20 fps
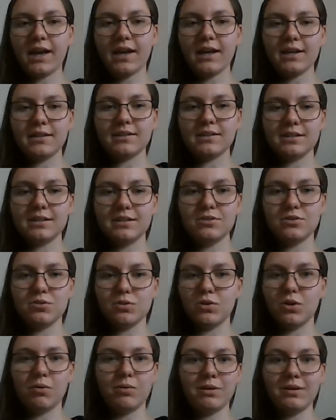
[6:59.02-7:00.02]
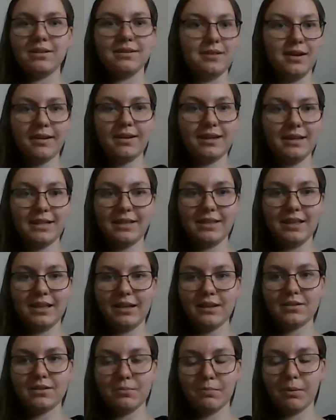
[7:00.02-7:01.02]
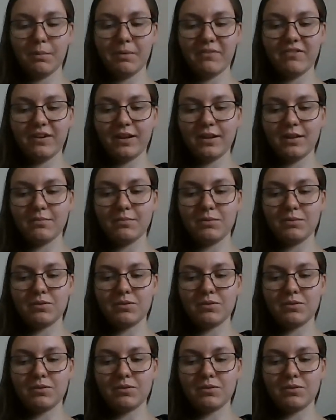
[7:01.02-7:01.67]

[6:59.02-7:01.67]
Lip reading: And so no one had done anything to mummify them.